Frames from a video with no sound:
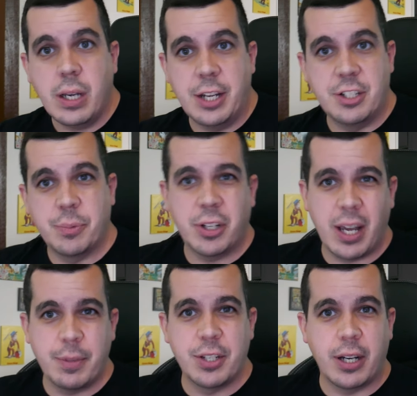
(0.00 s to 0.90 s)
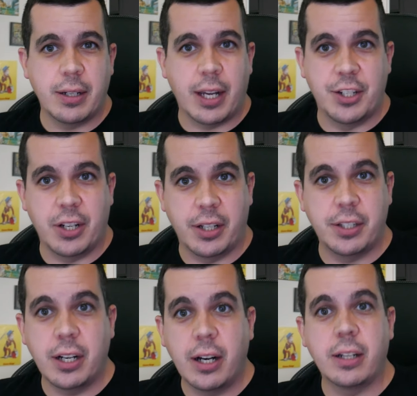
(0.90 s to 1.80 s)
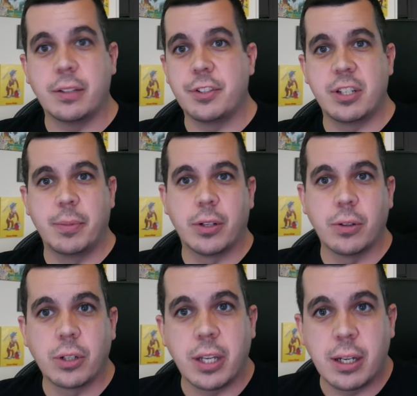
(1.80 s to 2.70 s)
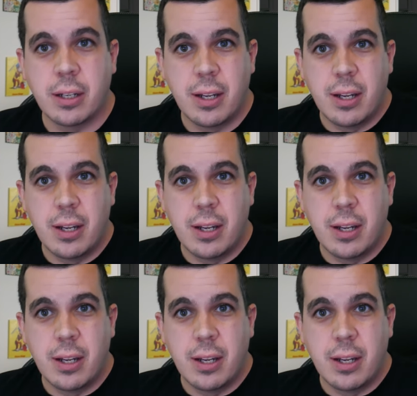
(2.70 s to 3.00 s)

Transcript: I jumped on Amazon and saw a ton of similar looking,